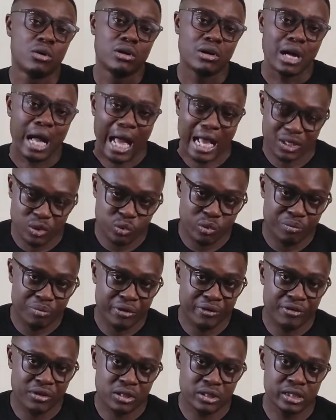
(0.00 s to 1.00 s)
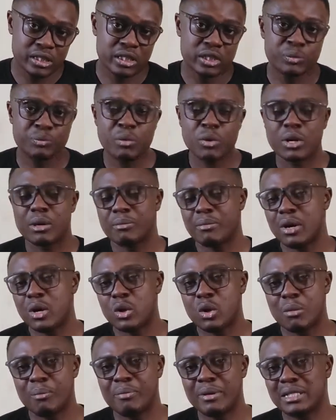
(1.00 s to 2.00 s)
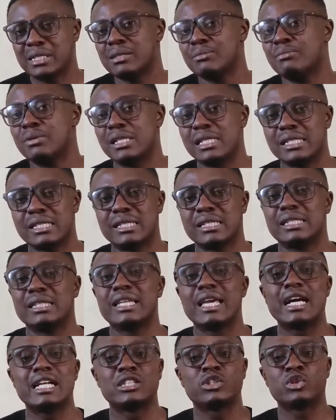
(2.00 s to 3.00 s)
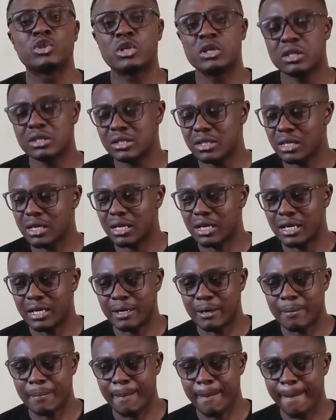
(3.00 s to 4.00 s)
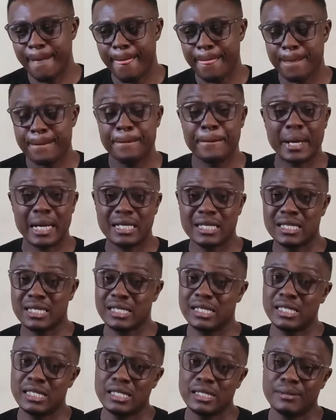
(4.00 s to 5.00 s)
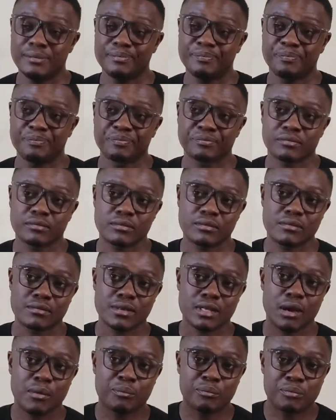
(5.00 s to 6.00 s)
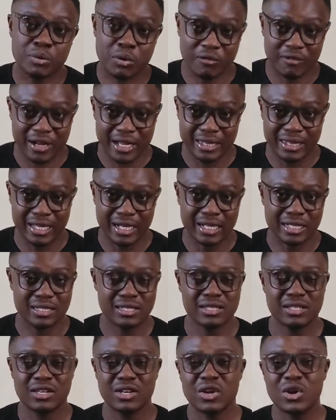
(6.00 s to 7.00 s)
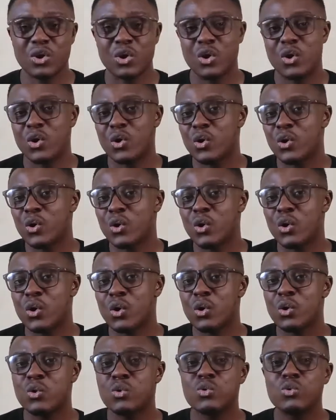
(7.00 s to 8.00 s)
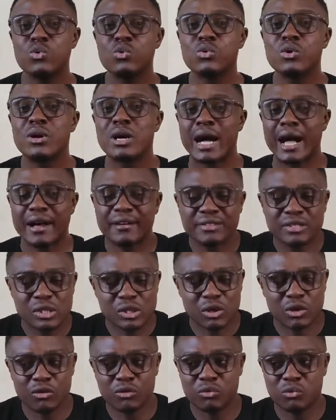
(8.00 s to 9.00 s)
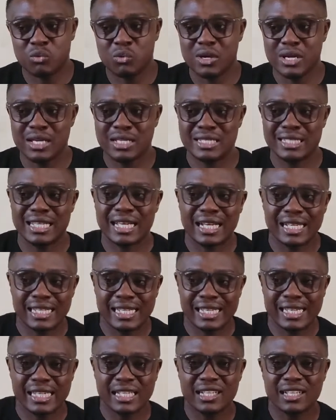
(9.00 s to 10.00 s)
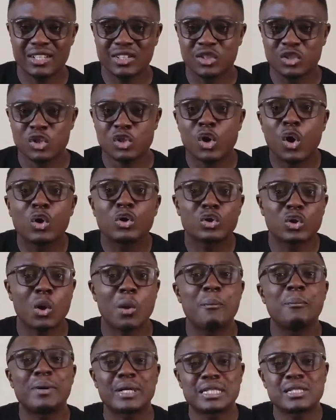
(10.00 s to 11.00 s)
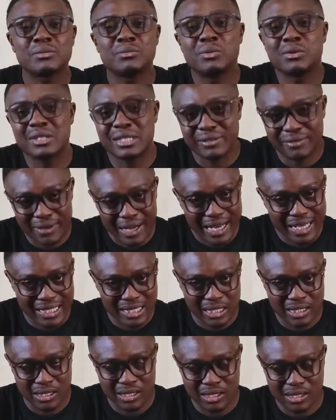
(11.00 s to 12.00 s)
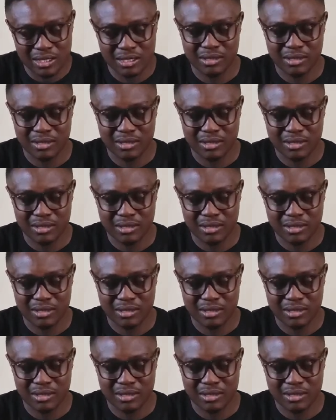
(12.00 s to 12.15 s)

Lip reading: as we previously spoke about compatibility, there are third-party providers who have softwares that link non-compatible devices.